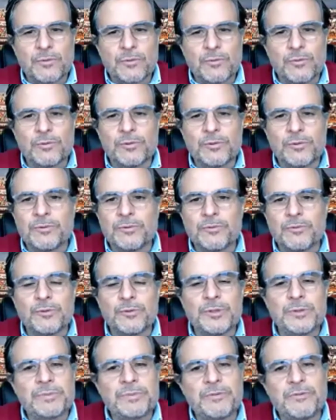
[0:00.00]

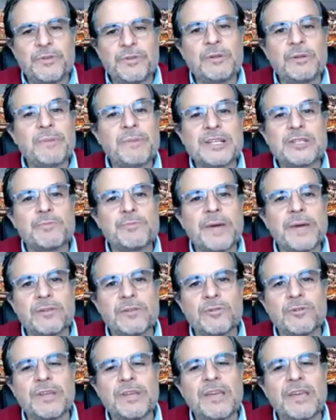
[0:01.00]
would feel much
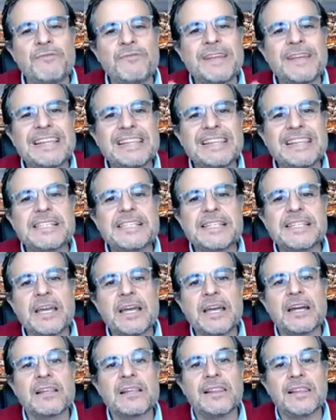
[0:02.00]
better if at least
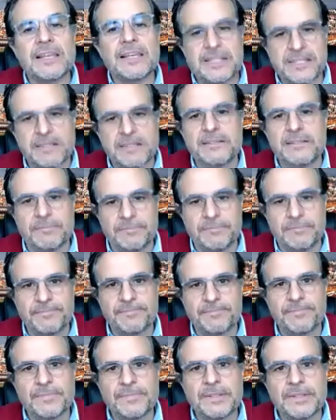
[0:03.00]
they are listened.
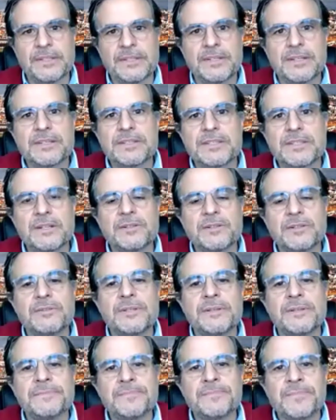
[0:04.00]

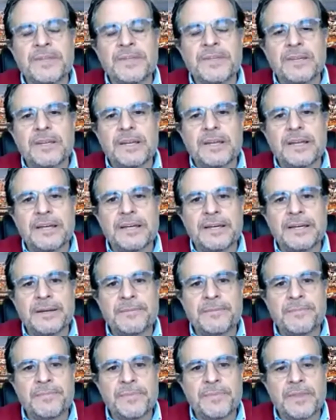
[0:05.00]
So
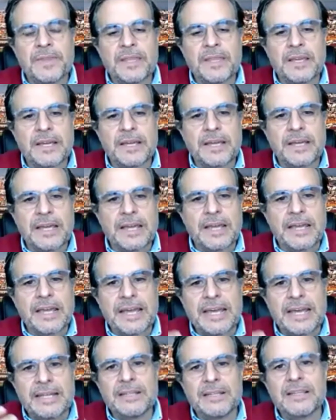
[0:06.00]
and
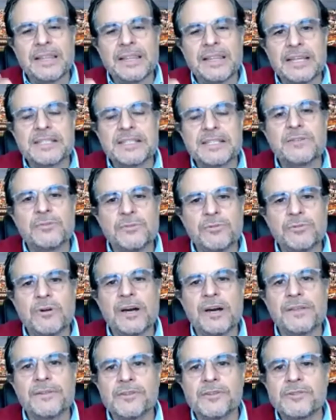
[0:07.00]
listen to
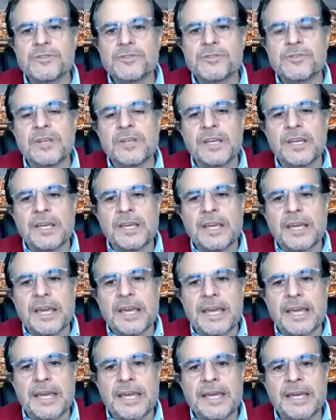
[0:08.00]
others
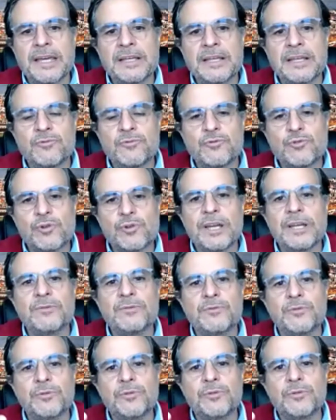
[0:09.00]
and try
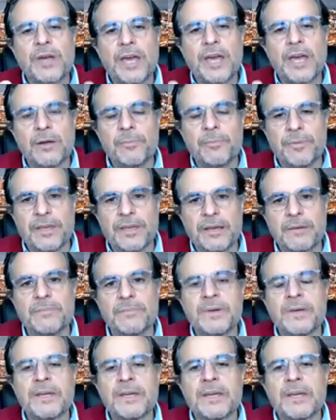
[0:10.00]
to help
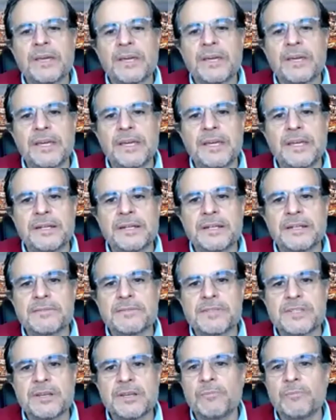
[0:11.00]
them
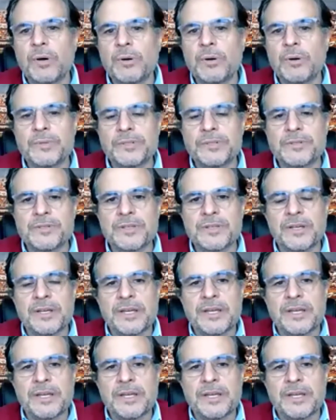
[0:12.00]
in some moments.